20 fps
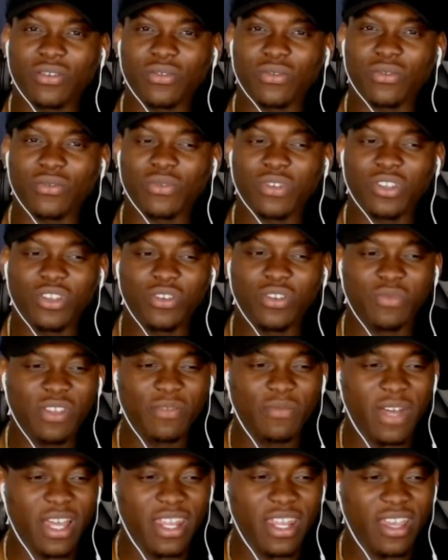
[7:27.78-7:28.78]
What do you mean
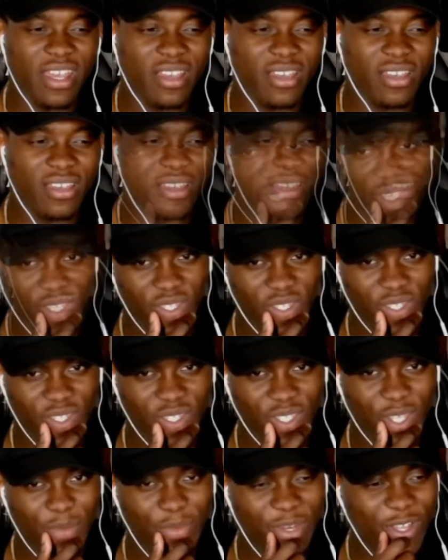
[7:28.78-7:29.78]
by that?
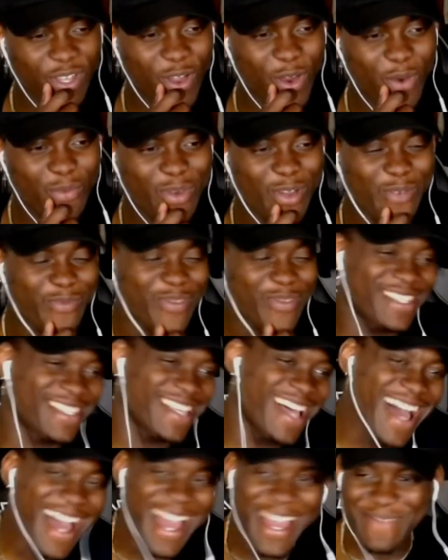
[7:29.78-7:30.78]
So many cold moments.
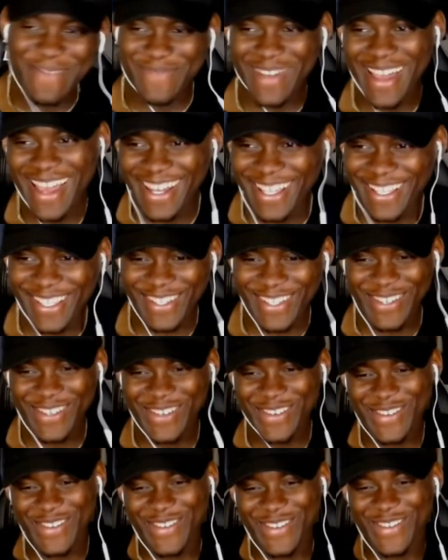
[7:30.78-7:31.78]
I bet. Let's
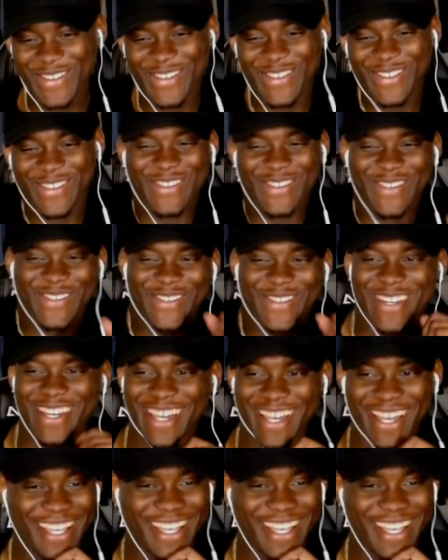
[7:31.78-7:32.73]
go.